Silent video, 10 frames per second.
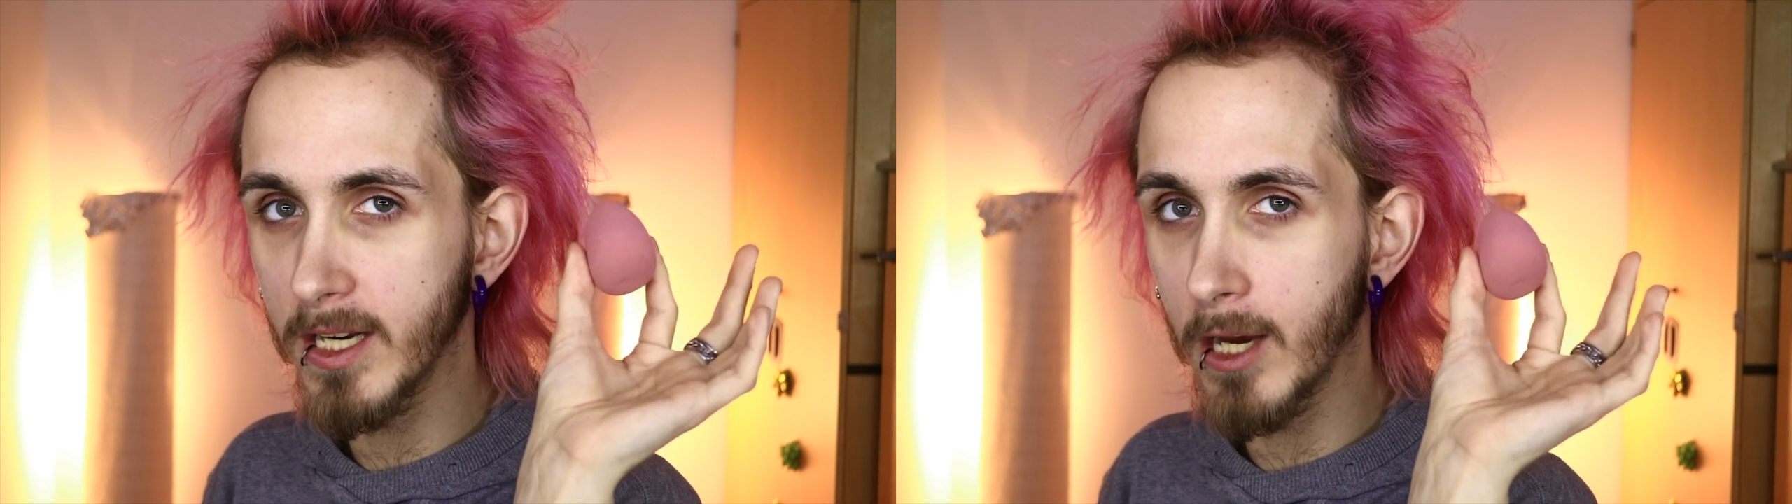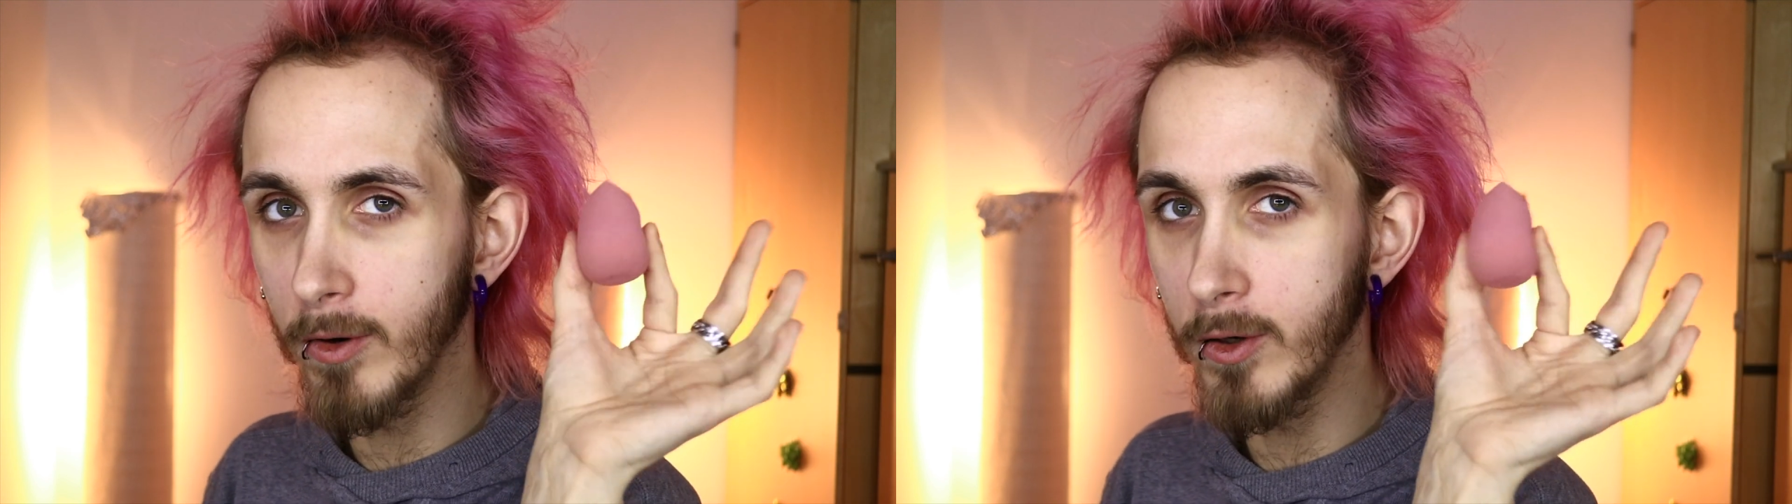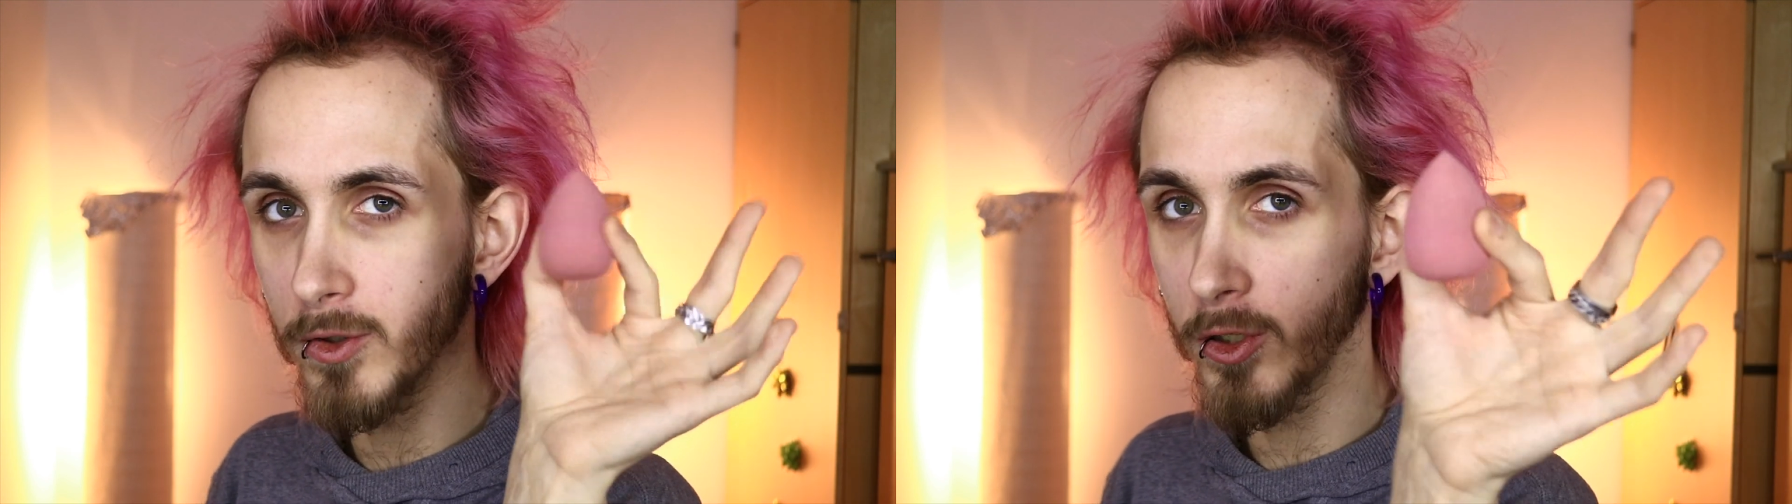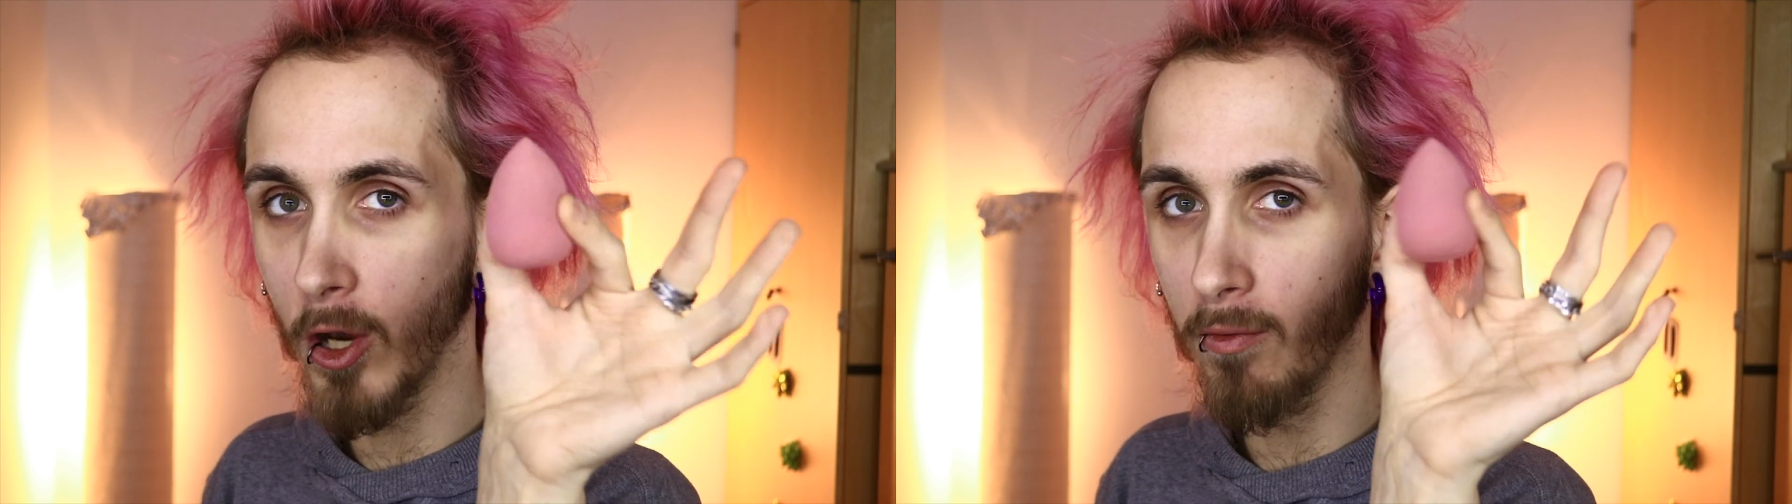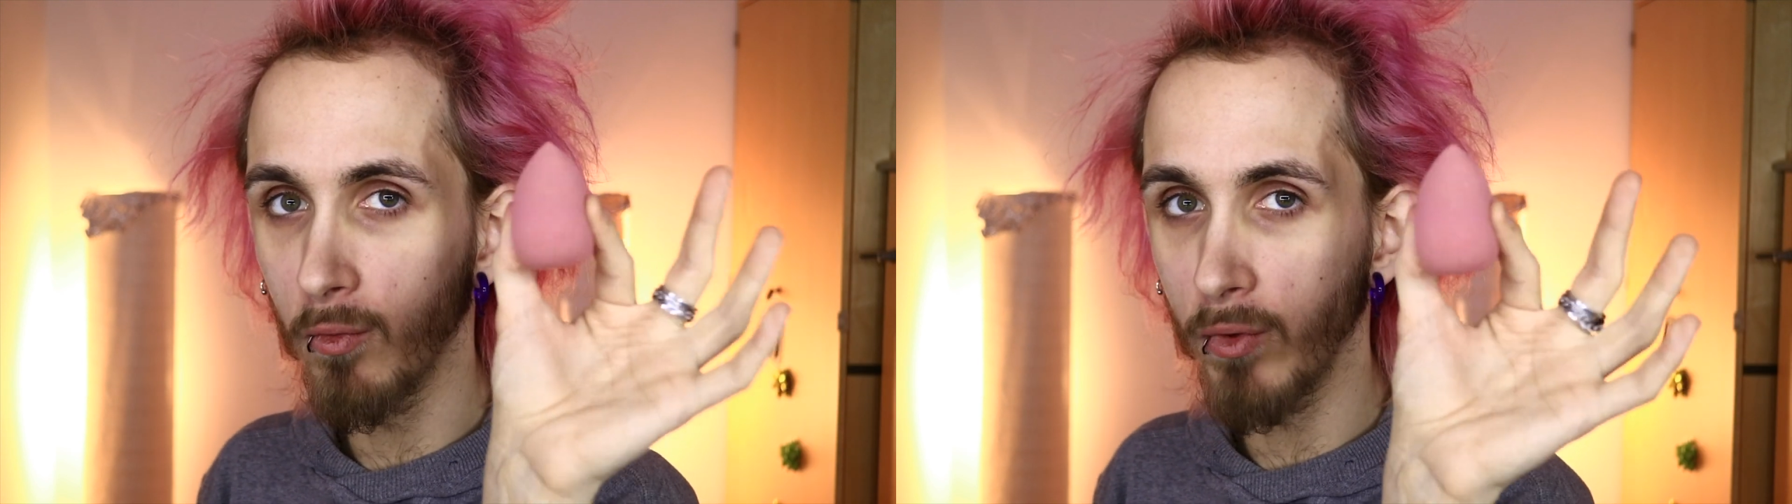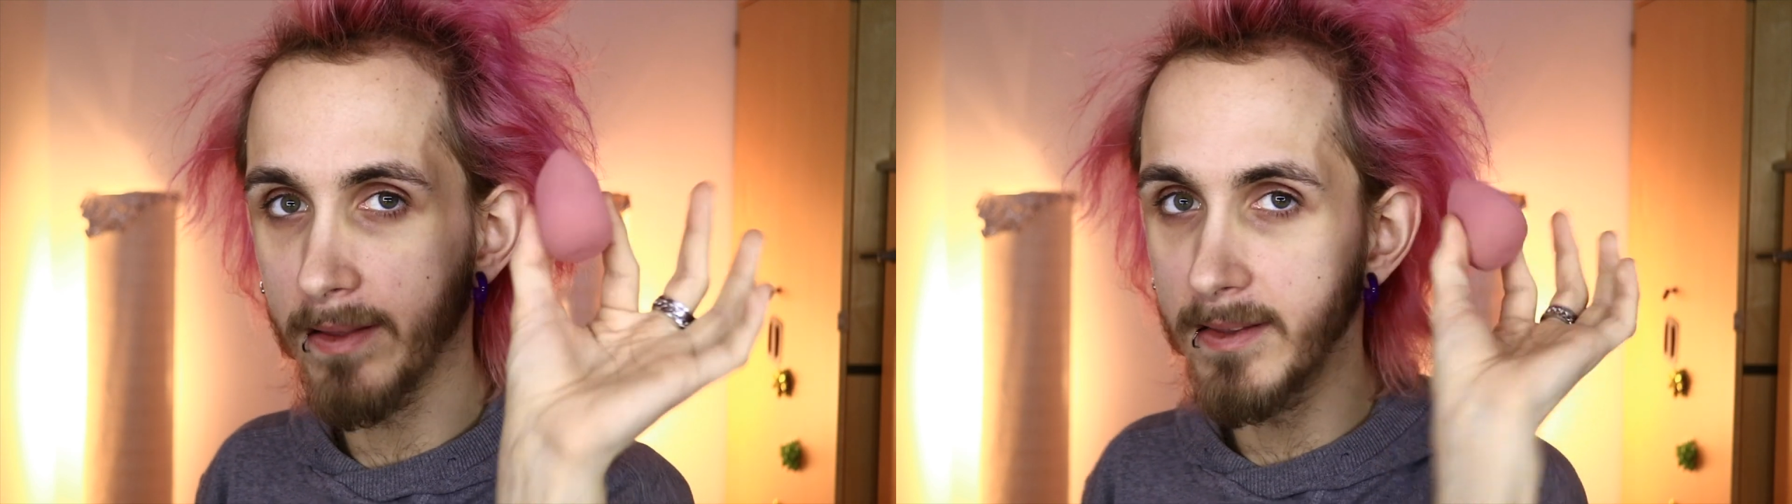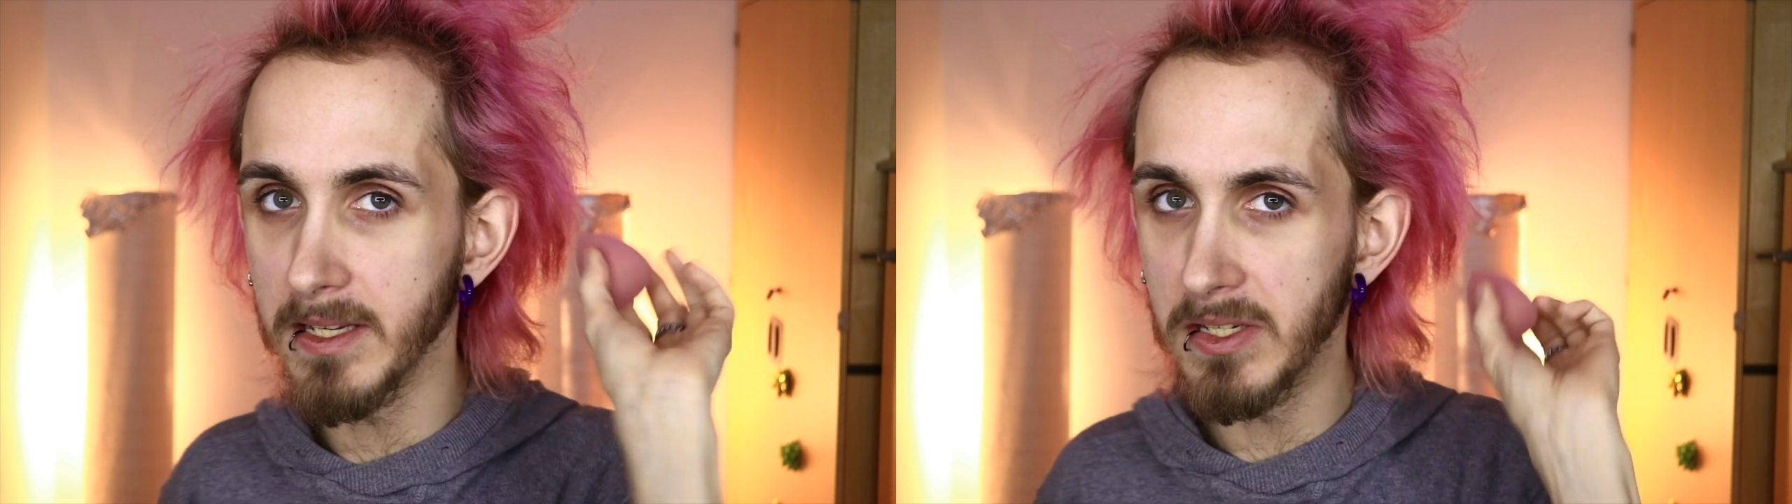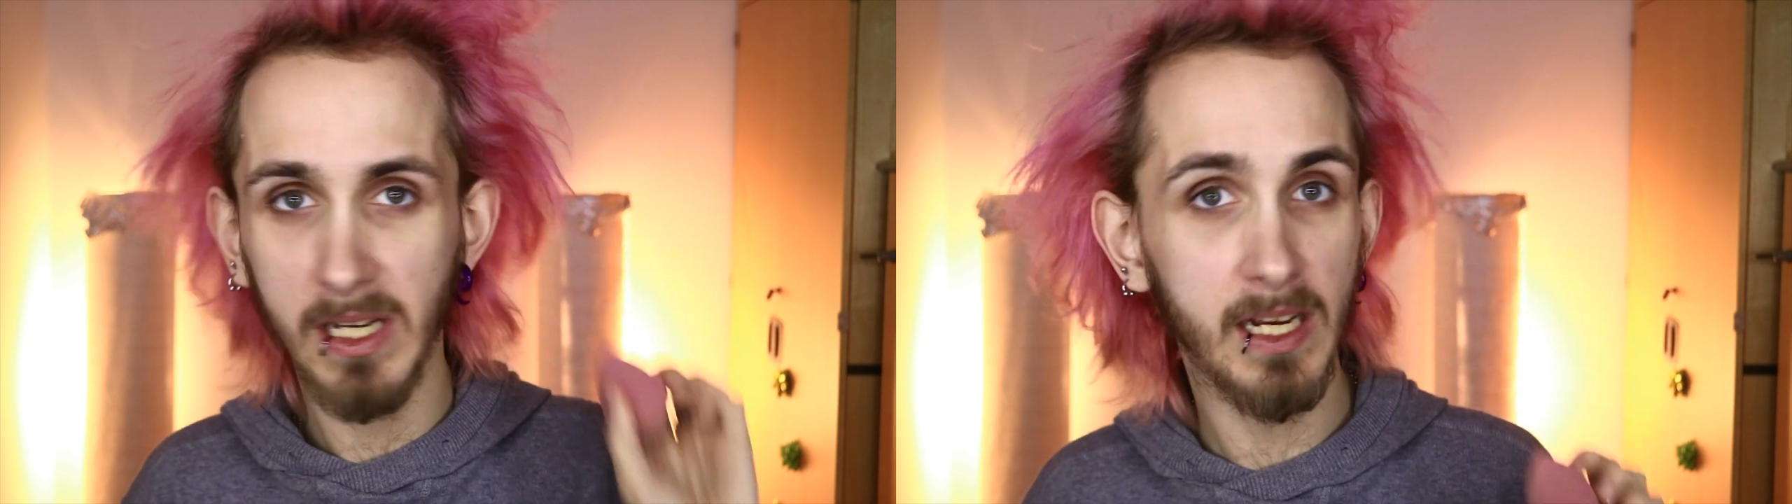and I will just go and wet this